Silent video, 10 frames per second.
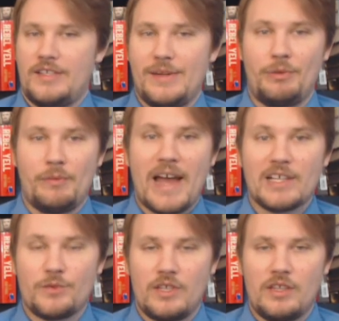
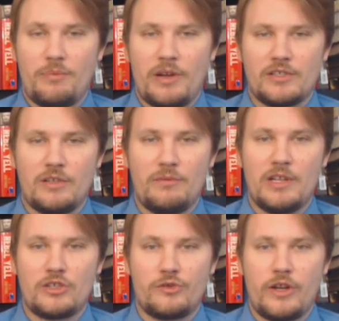Diplomats within the Pierce
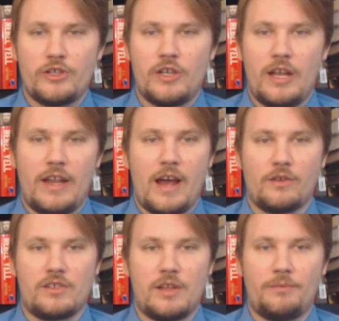administration
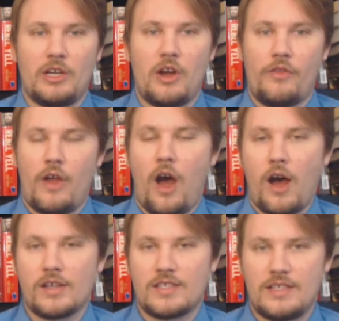announced something called the
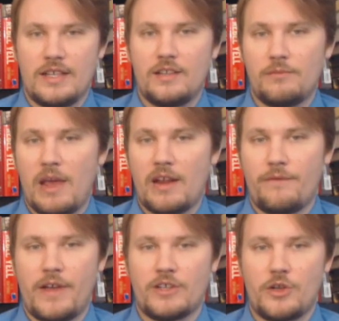Ostend
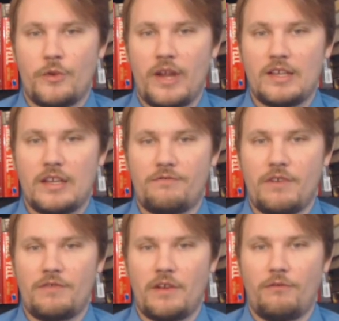Manifesto in
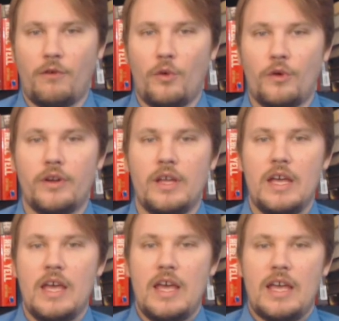1854.
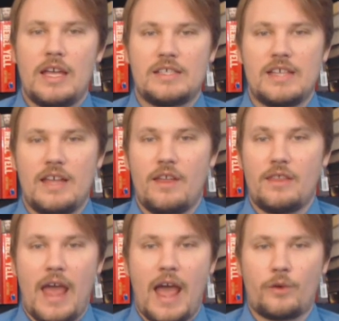It said
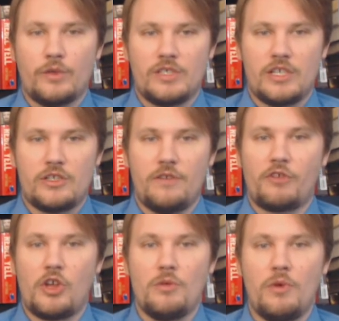that the acquisition
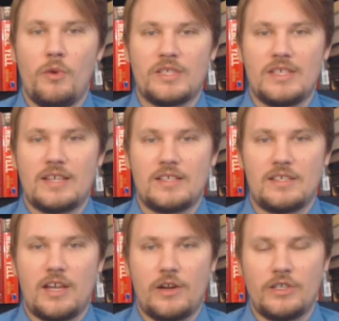of Cuba was
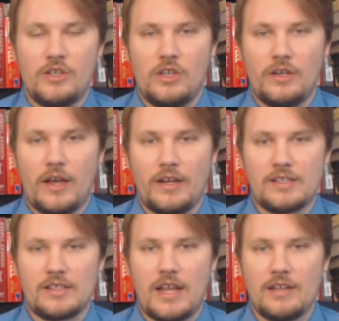necessary to the
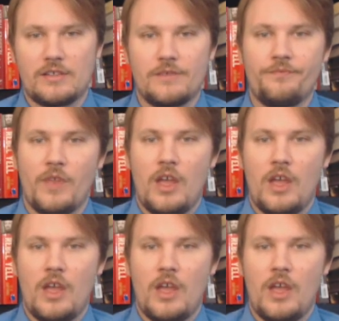United States.